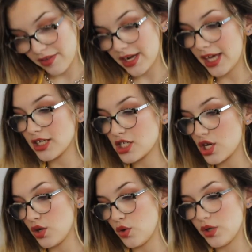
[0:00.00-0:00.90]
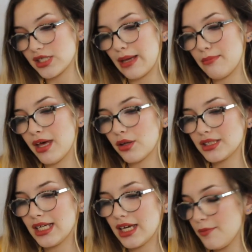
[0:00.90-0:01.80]
And the Naked 2 is a metal
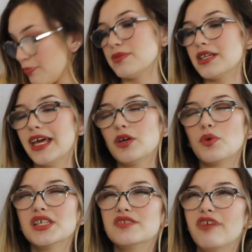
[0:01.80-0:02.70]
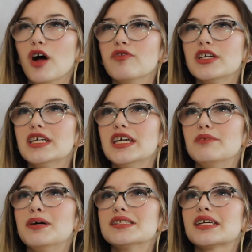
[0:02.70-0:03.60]
tin. I mean, the Naked 1 is velvet,
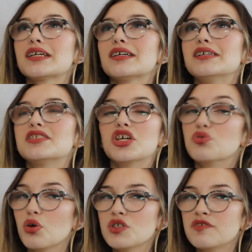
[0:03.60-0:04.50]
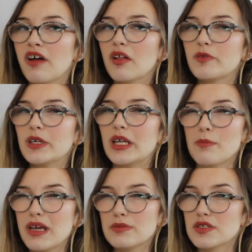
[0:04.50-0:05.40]
but it's like, it's a gross velvet, and
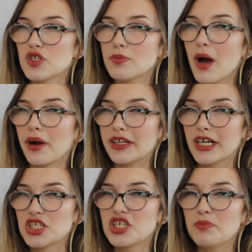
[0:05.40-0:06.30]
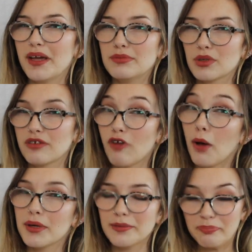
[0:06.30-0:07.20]
it makes me so mad when I touch it. It makes me want to
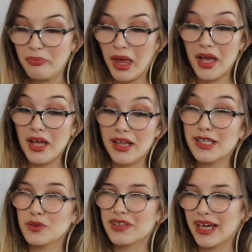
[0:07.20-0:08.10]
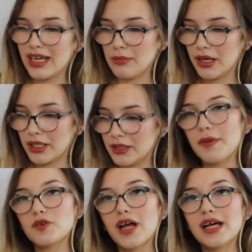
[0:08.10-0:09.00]
vomit. That's the only thing I hate about it.
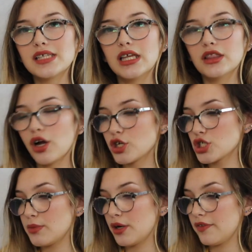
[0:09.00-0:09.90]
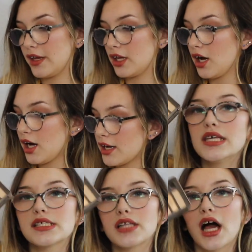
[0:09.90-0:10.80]
This one has a larger mirror, thank God.
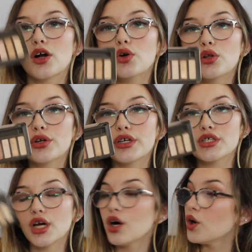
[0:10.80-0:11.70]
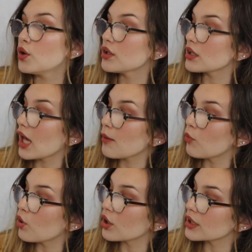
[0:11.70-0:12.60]
This is a lot cooler in tone, a lot
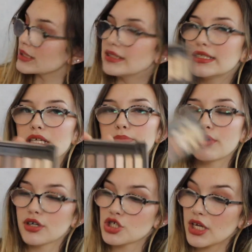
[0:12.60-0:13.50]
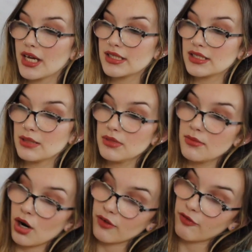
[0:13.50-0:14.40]
more deeper shades, and some of
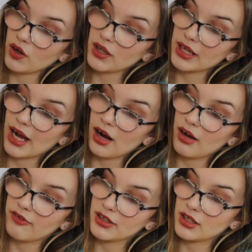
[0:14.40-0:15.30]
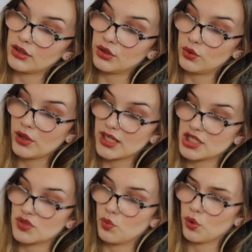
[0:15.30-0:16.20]
them are falling out. I feel like the glue has
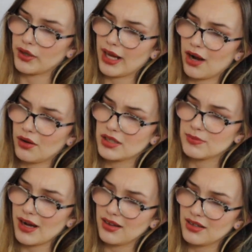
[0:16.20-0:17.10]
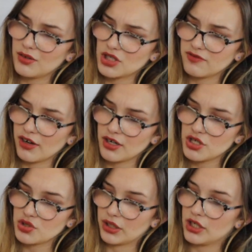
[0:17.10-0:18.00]
just worn out on this palette, which is very
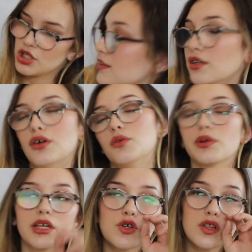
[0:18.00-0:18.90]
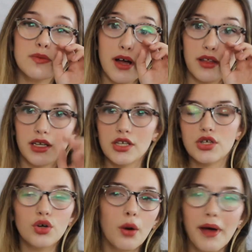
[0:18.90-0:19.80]
strange. Still really enjoy this palette, and I
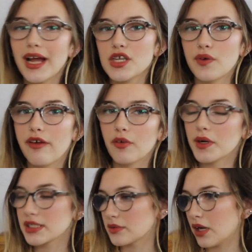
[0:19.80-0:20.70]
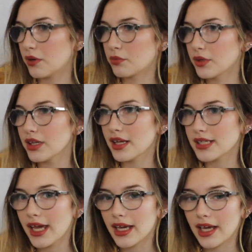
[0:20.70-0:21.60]
do go back to it every once in a while. I realize,
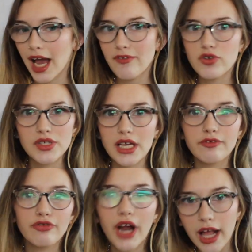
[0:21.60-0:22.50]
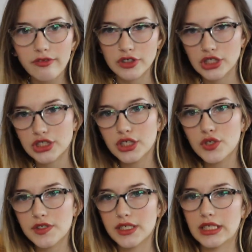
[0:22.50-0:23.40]
hey, I haven't used that in forever. Start
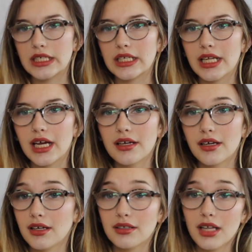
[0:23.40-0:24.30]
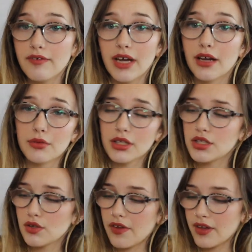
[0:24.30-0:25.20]
using it again, and I love it. I really
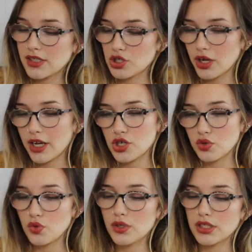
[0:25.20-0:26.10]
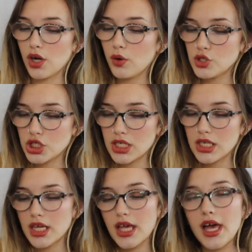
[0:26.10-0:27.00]
do. I think it's a tried and true. It's an OG,
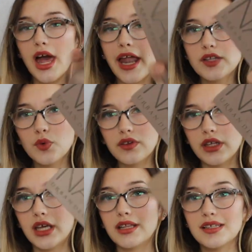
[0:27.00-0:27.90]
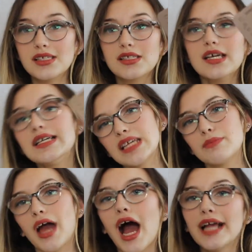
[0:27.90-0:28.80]
and it's worth it. And this is
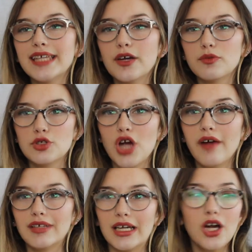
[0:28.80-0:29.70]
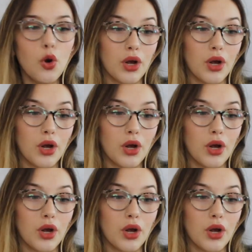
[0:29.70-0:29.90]
something I take with me traveling.